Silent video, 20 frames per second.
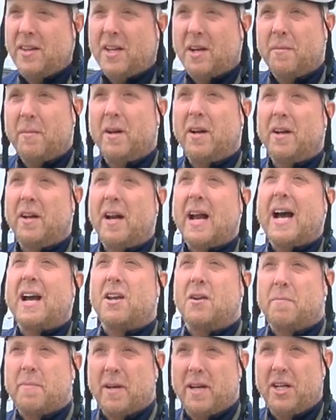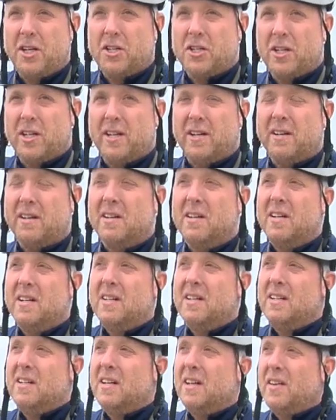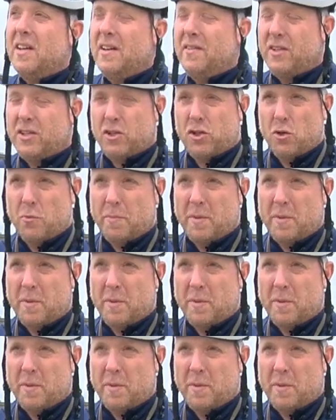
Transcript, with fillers: them in an occupation, they have a soup